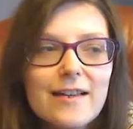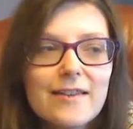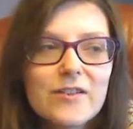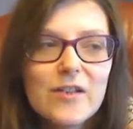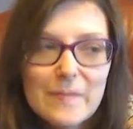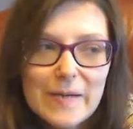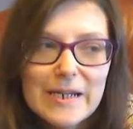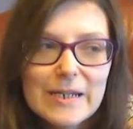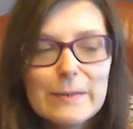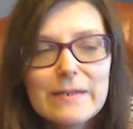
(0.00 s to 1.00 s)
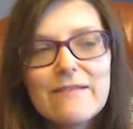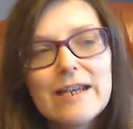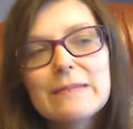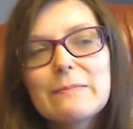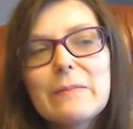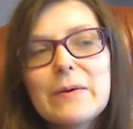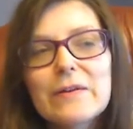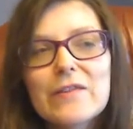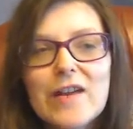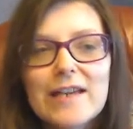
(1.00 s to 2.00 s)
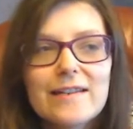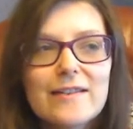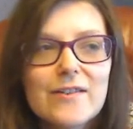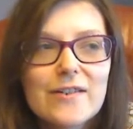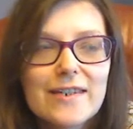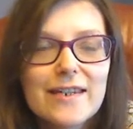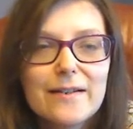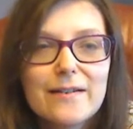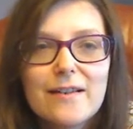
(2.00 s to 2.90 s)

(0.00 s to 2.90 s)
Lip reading: the John Pertwee recipe book thread and just seeing